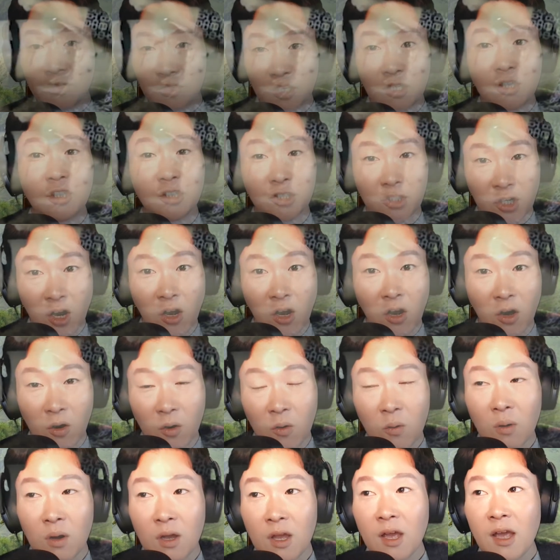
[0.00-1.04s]
the
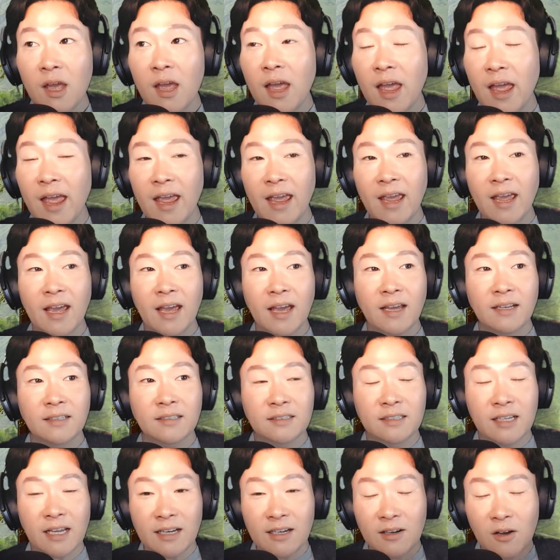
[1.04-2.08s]
show and
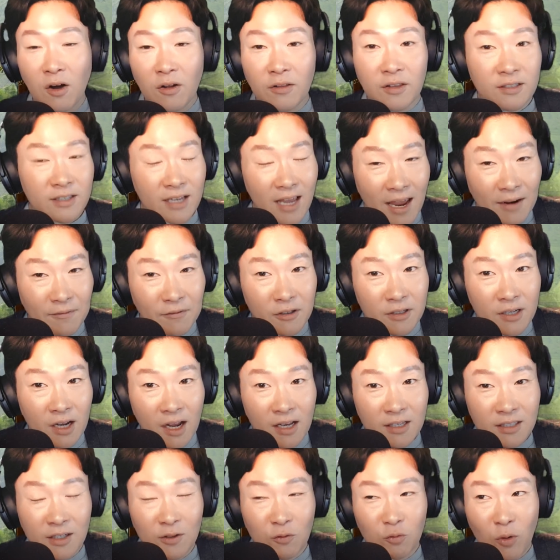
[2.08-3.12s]
getting all this
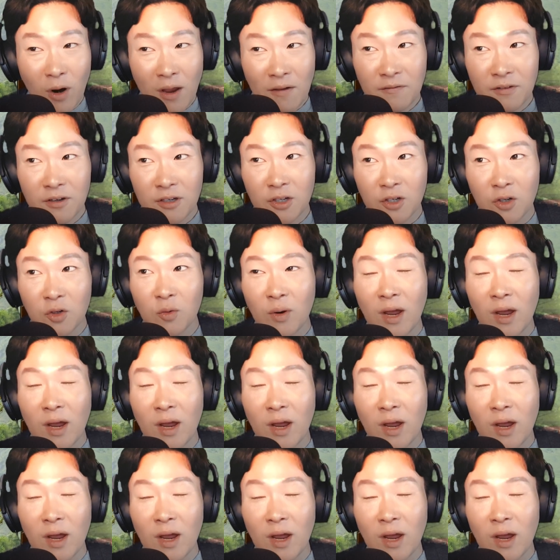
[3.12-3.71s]
advertising revenue.